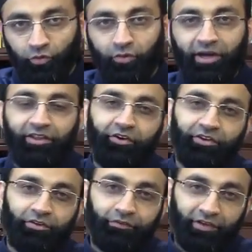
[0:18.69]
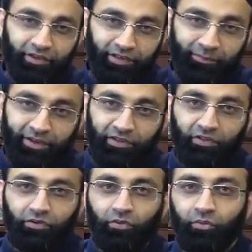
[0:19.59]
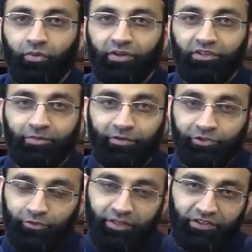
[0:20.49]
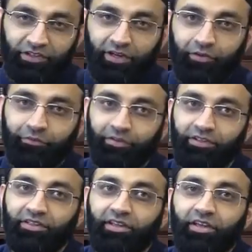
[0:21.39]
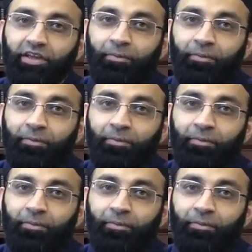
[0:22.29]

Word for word: Why there is a fiqhi mess? What is the spiritual lesson out of this?